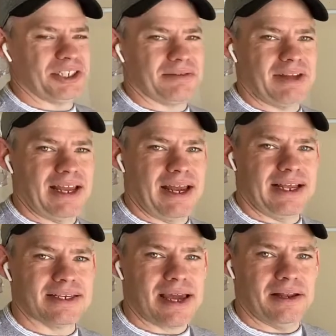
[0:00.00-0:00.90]
I
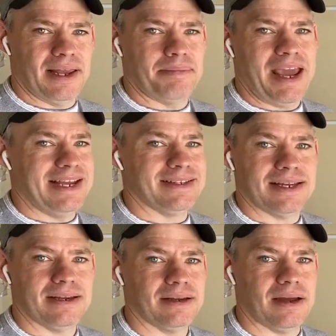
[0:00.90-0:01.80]
guess kind of like
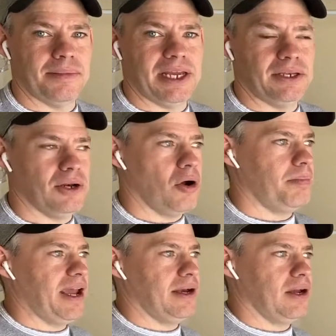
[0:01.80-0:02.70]
painting. I mean, you
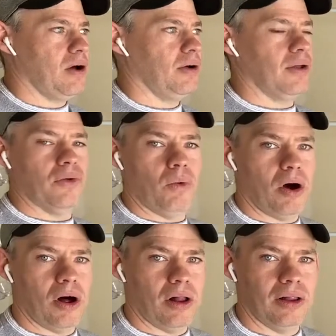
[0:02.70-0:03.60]
don't paint a coat on the
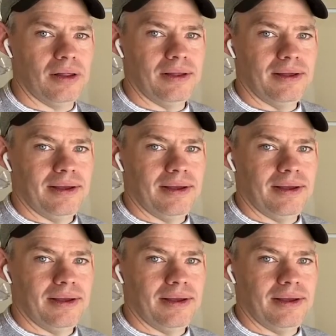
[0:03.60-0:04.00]
wall,